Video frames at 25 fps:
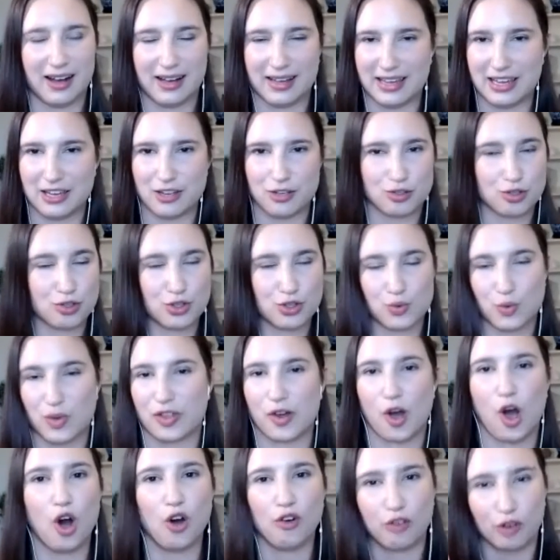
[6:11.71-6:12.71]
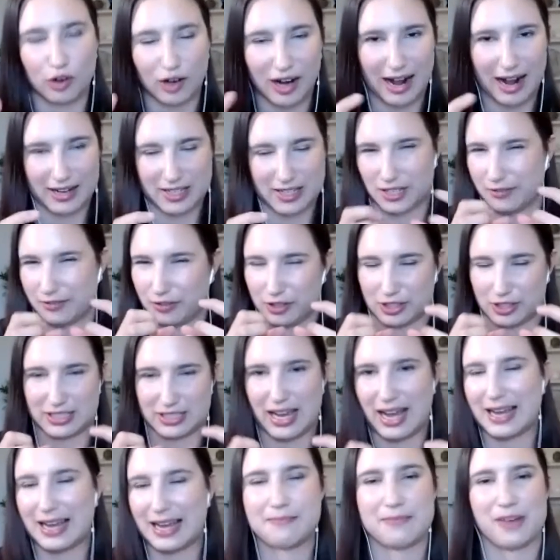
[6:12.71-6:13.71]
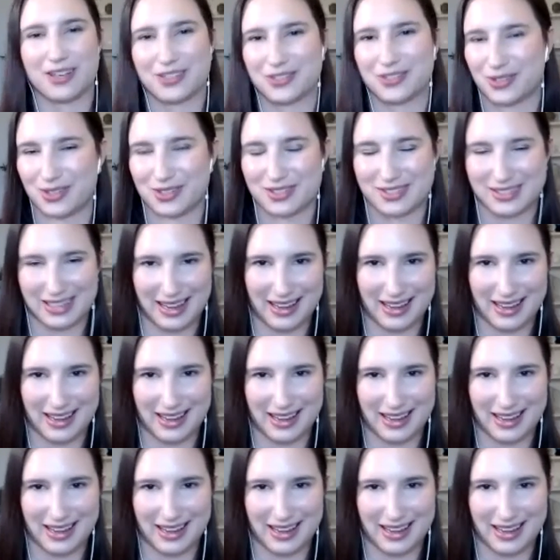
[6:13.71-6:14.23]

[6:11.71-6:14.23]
issues with overactive or tight muscles.